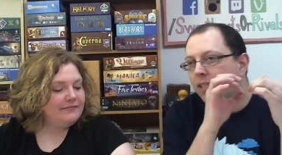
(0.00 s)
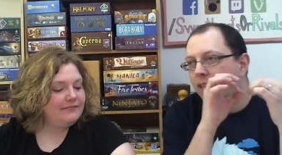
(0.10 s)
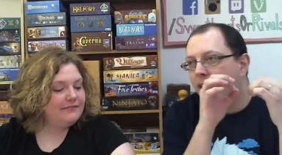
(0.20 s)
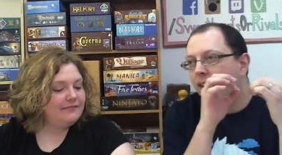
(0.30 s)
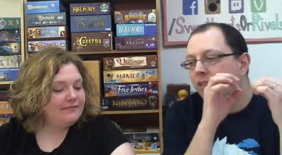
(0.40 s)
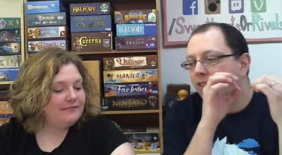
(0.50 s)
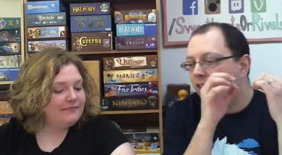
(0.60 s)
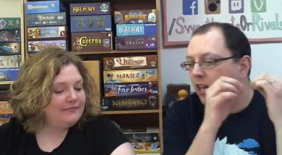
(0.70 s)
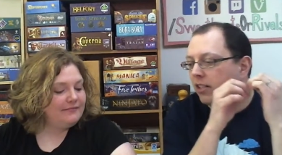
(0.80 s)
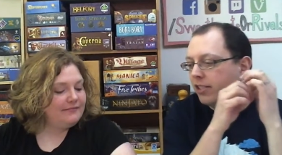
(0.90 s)
Speaker 1: tiles and
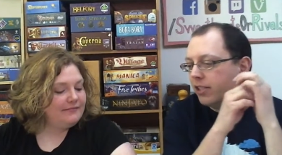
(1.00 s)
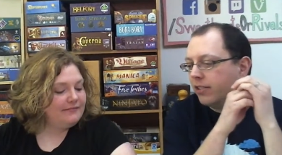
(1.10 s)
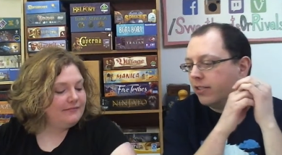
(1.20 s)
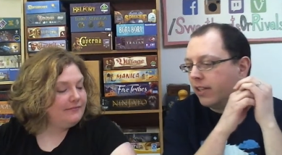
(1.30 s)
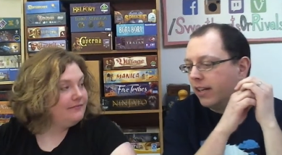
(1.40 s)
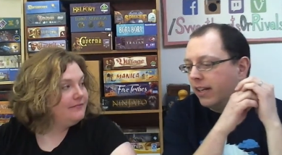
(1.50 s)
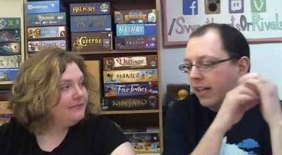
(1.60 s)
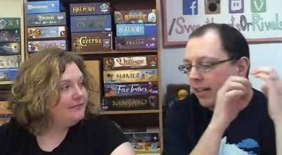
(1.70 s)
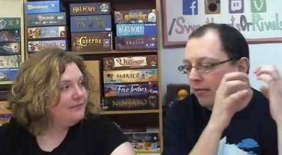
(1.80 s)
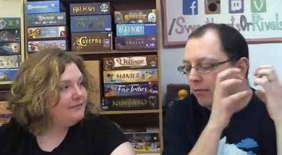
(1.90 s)
knowledges,
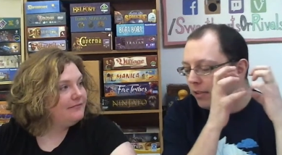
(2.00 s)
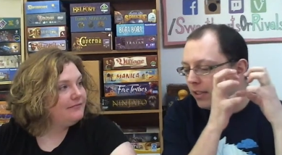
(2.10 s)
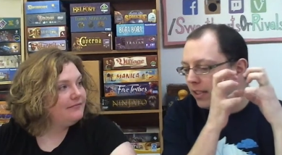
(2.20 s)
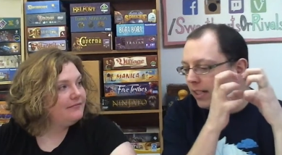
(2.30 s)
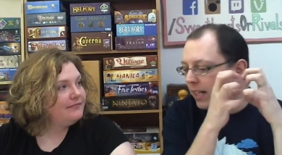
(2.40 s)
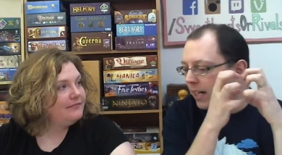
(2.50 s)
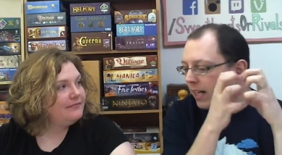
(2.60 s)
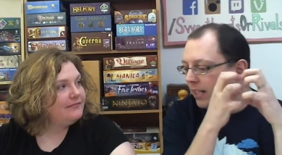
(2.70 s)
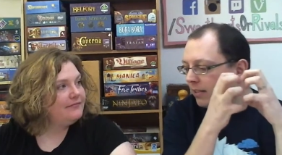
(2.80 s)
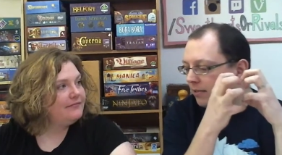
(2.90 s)
and really
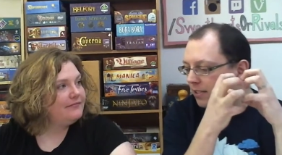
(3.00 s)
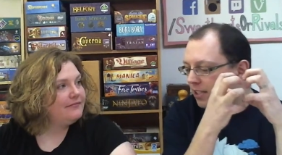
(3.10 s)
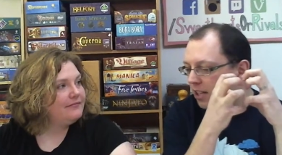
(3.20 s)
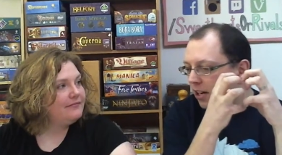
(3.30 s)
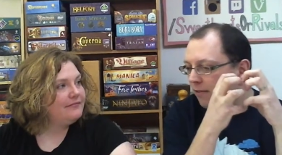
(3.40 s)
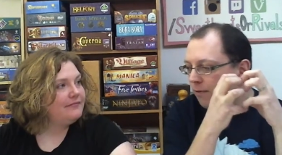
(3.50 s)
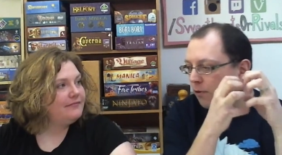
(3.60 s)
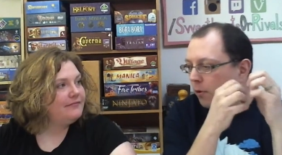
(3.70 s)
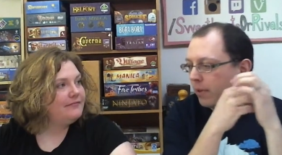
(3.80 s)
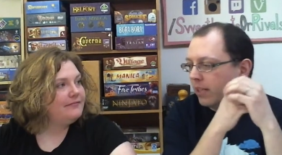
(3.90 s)
kind of start
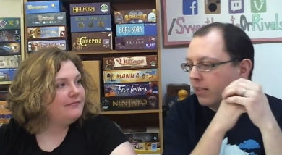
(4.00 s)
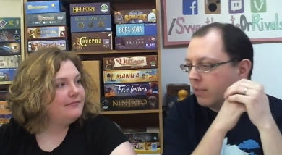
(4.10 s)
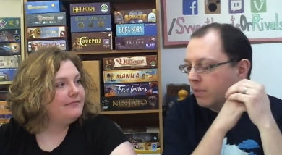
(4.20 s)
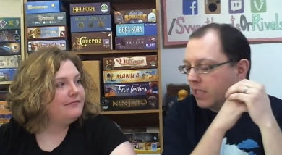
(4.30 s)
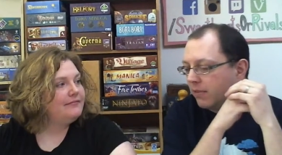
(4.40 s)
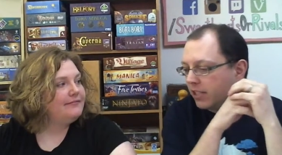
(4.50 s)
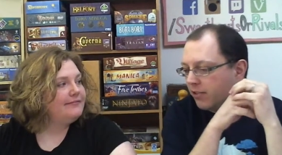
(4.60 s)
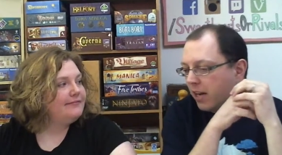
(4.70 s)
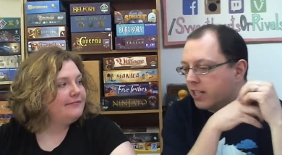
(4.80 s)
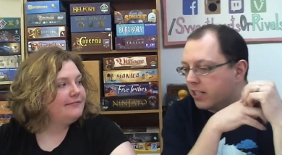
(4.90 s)
forming specific
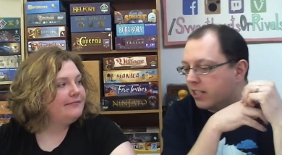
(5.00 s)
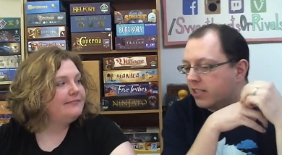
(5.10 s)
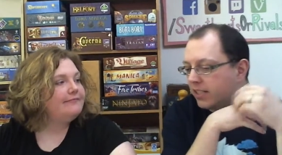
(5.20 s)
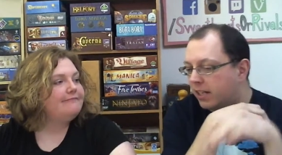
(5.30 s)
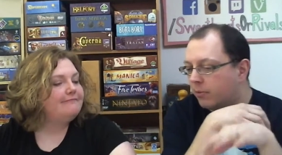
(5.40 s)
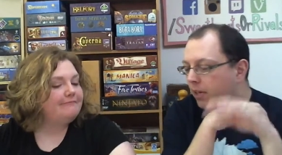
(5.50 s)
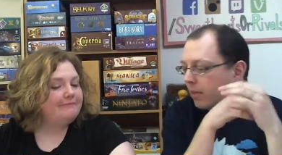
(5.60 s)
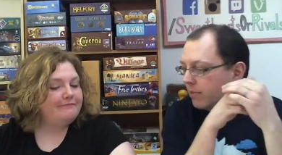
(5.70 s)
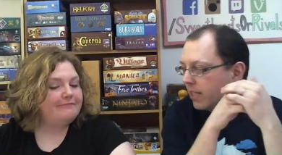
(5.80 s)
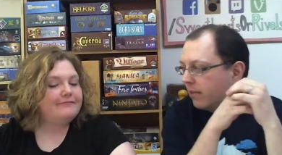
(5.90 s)
strategies, seeing what
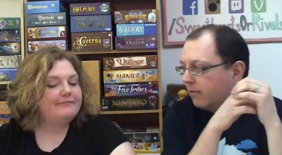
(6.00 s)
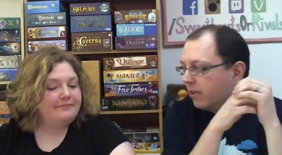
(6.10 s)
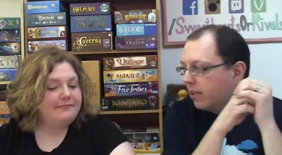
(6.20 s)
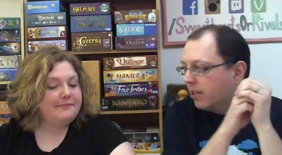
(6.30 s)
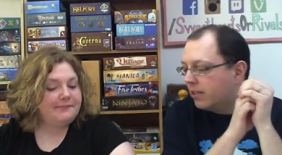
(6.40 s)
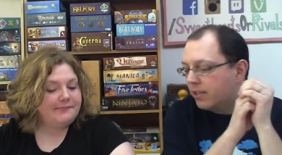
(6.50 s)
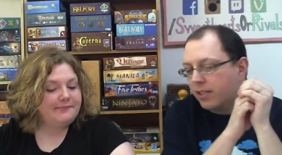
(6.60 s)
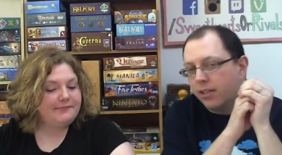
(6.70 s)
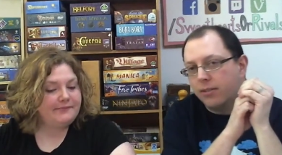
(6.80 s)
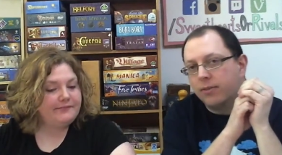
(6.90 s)
comes out. Mm-hmm. So,